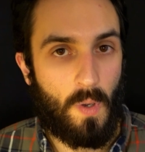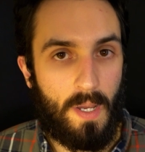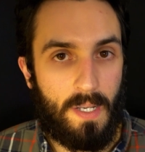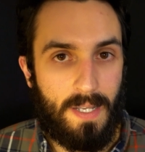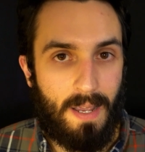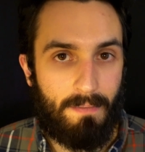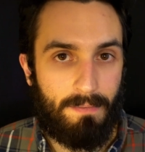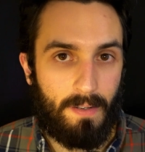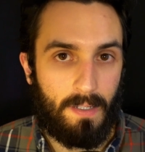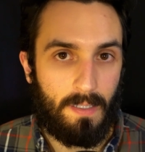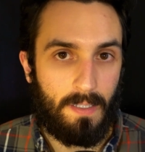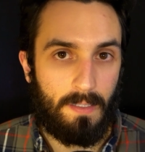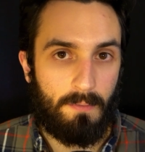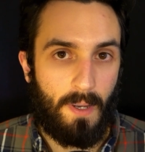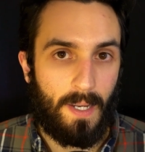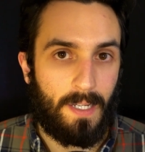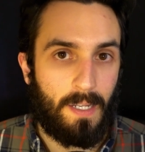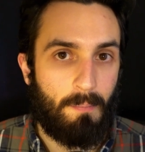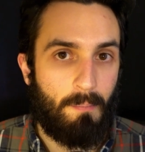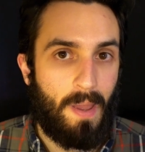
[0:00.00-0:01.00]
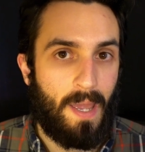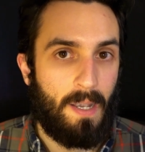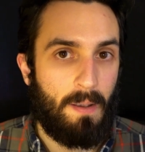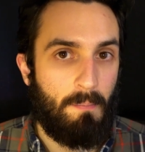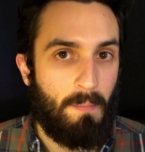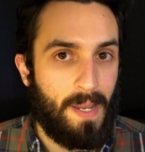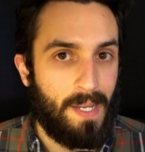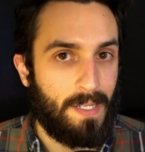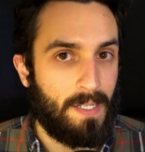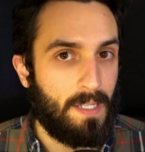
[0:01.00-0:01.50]
I definitely
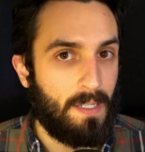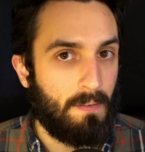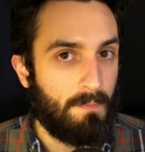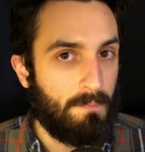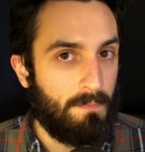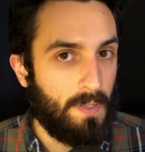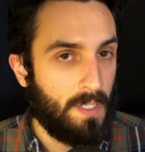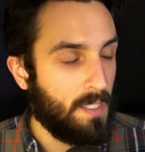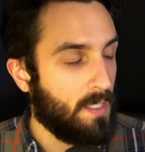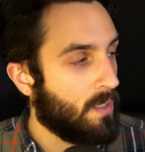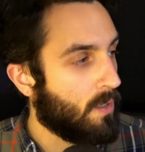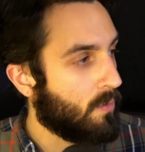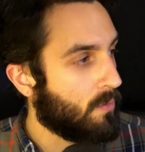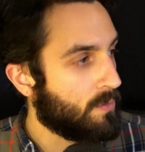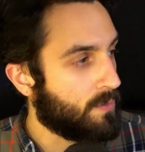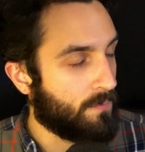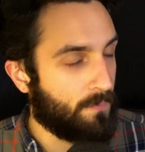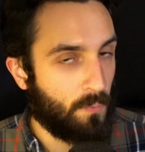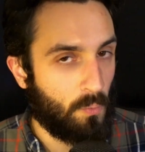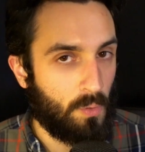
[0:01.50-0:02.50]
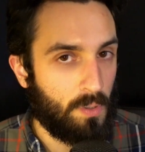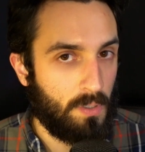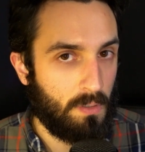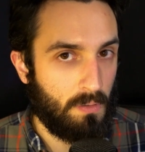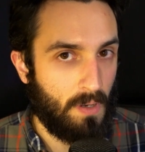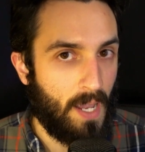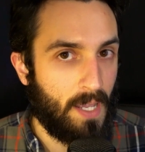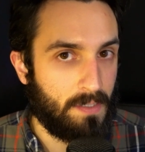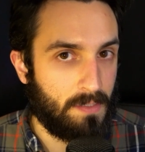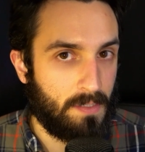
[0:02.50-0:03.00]
recommend making videos for
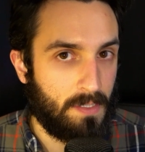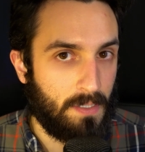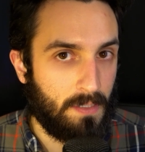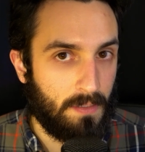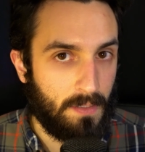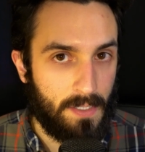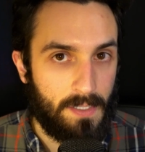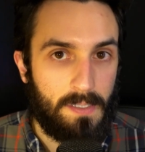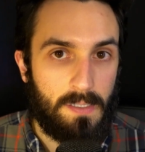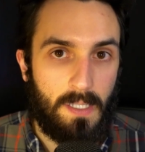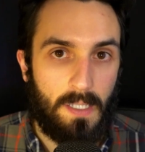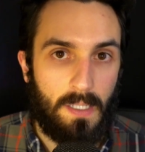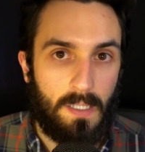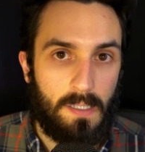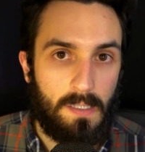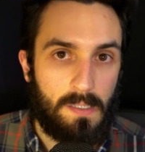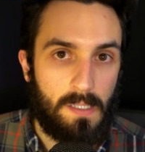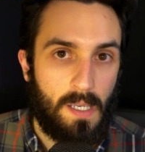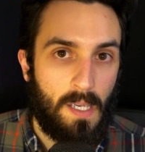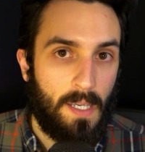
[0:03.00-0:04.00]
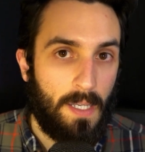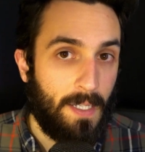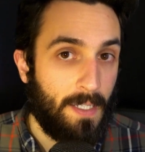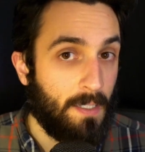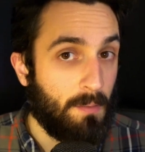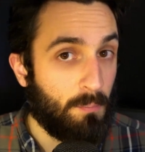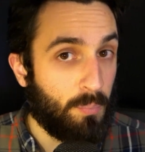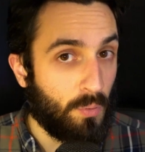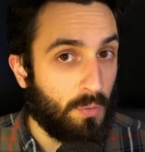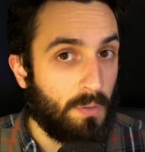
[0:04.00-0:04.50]
your Etsy listings.
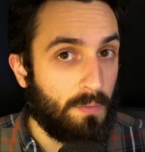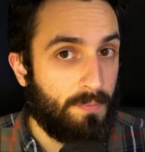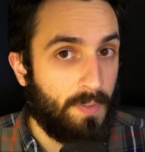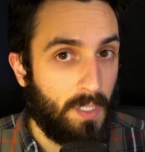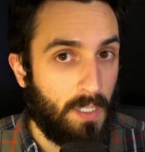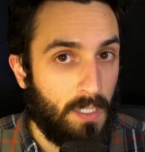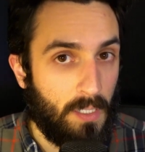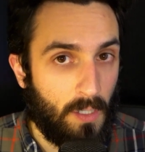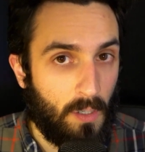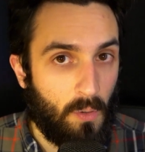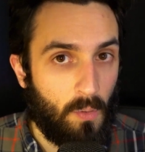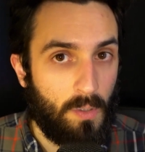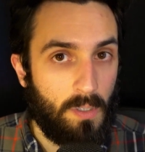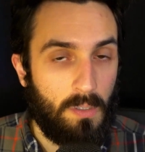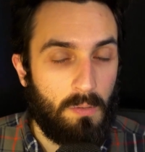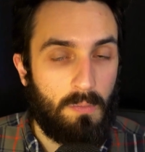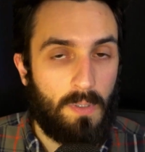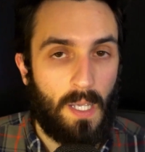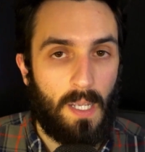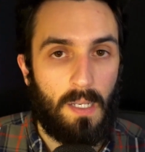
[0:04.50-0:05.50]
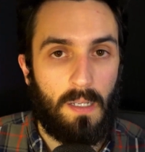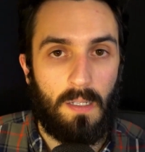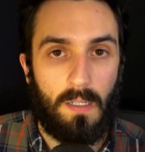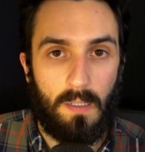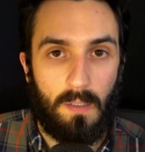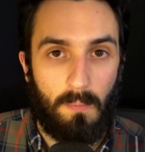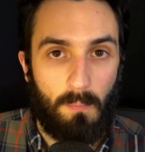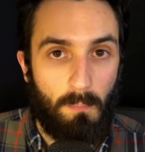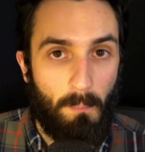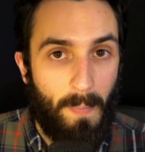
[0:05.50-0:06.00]
In Bool Video, you
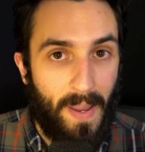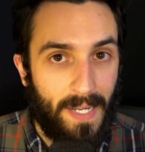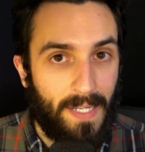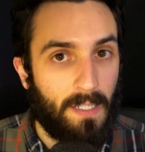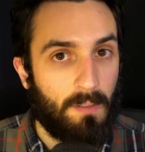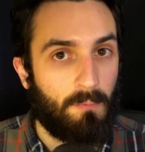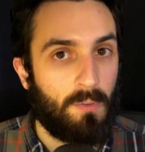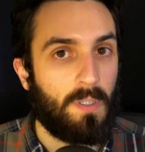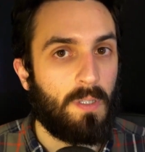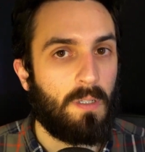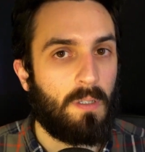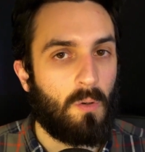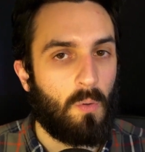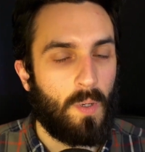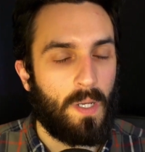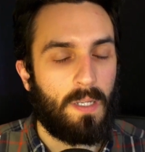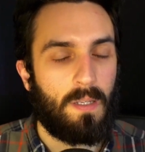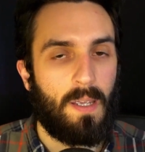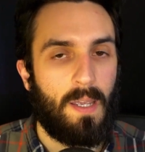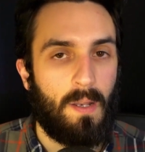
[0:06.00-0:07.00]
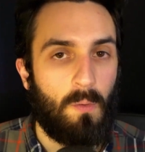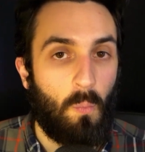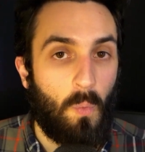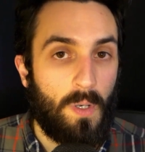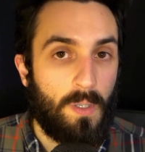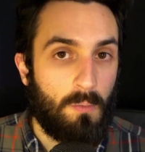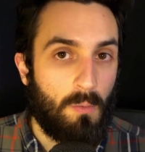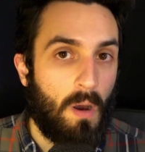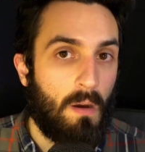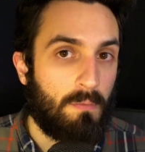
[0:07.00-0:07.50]
can make it really quick, and
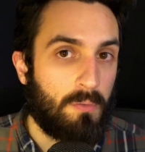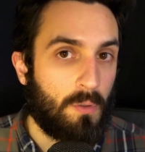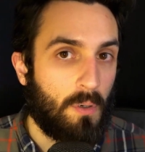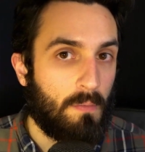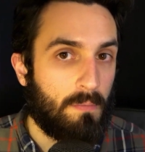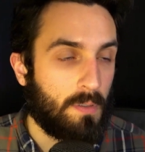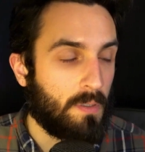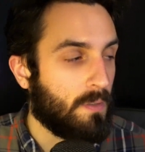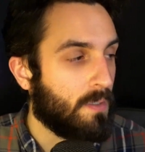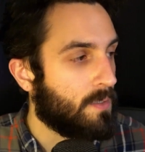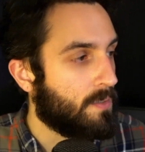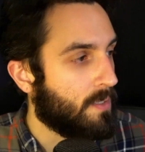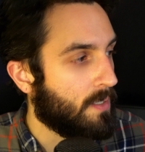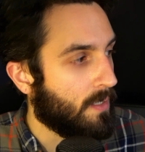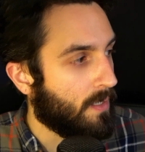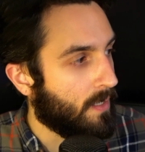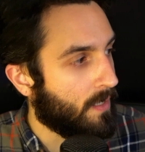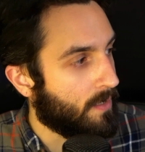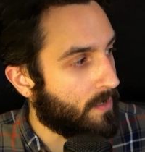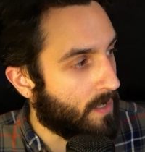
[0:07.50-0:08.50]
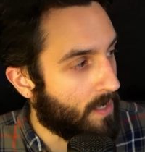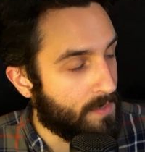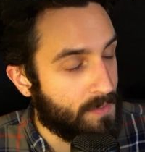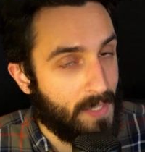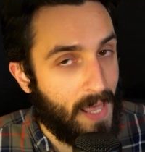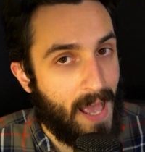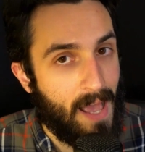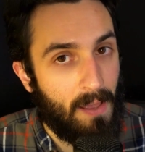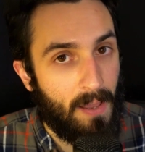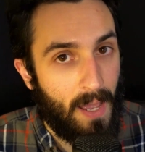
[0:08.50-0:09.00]
when you hover over a listing, it
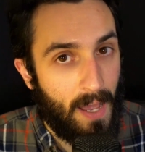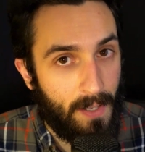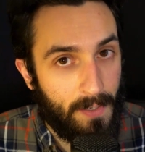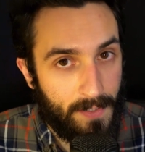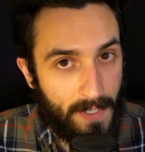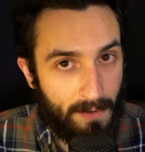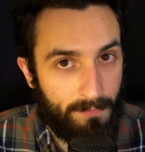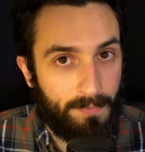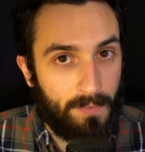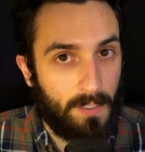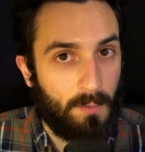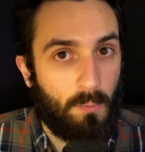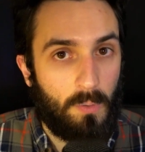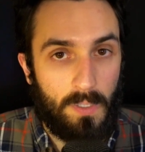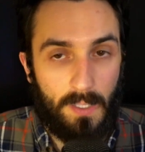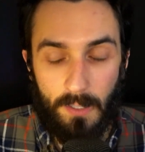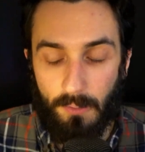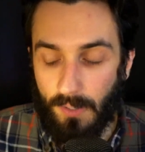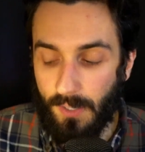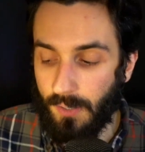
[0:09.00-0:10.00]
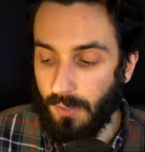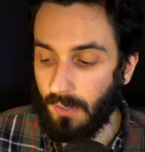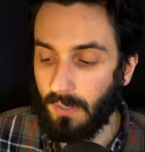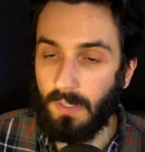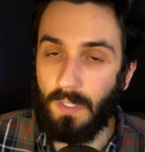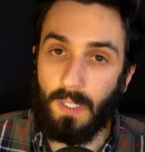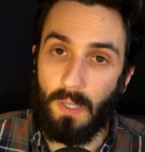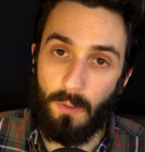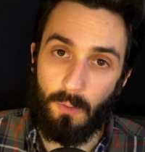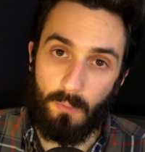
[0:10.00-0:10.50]
does that. Definitely will increase your
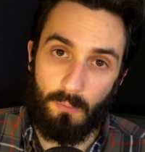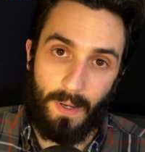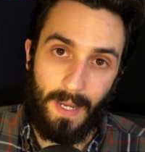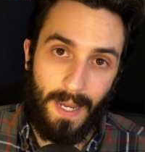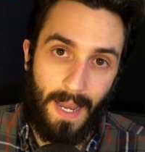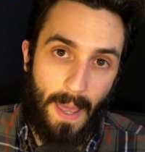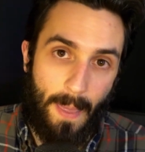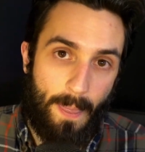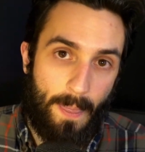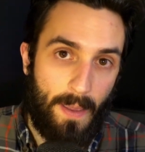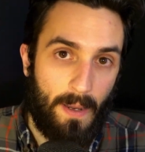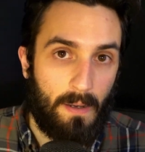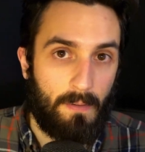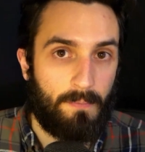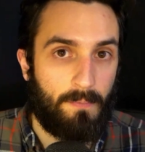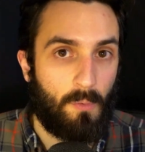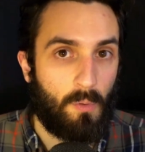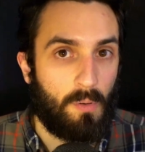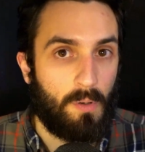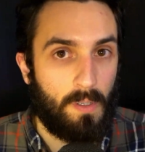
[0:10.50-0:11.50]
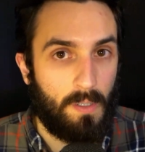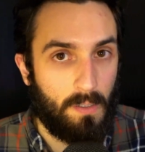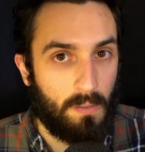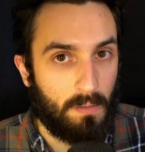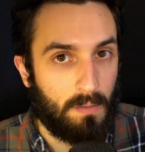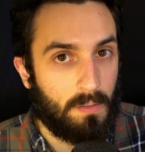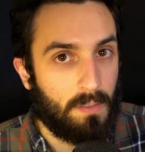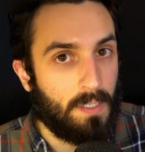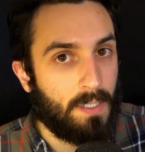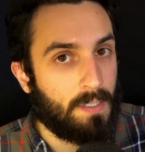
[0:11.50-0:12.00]
click-through rate and therefore your
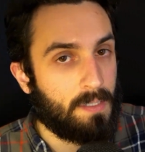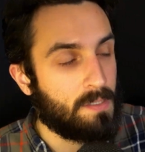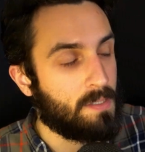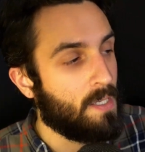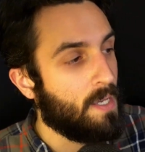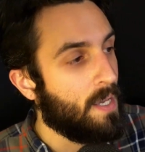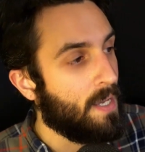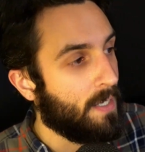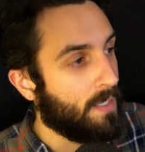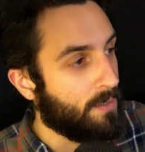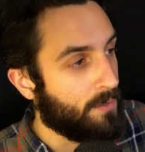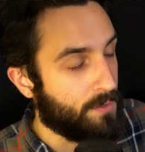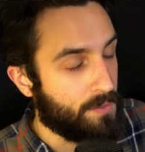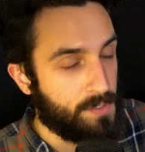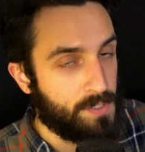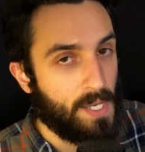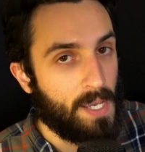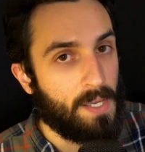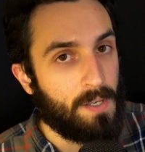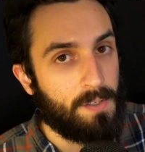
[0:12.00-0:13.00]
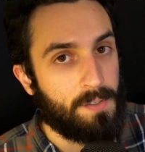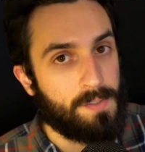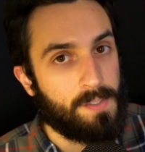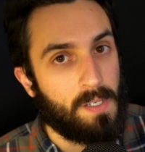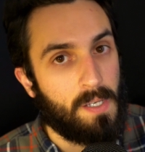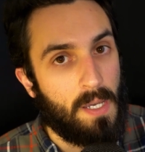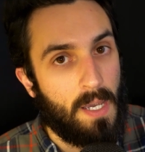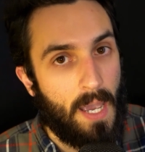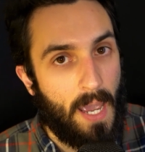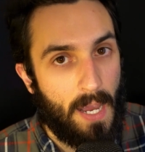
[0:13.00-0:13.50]
clicks and your sales
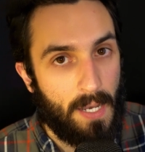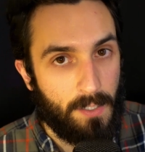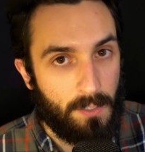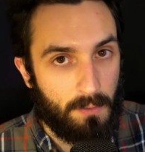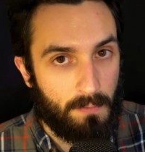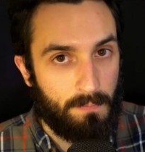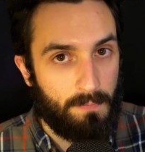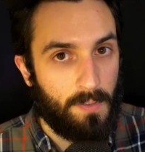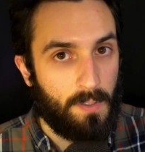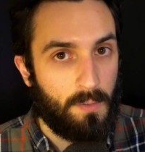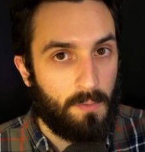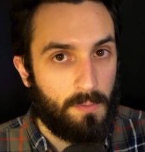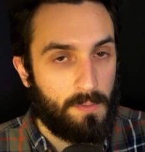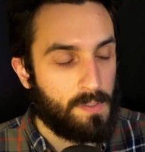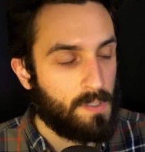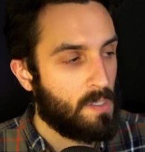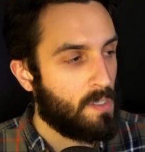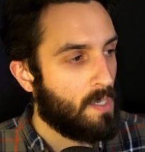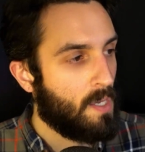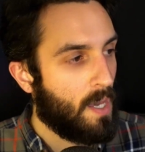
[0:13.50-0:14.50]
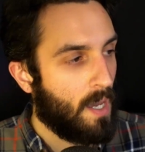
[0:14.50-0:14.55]
and your views.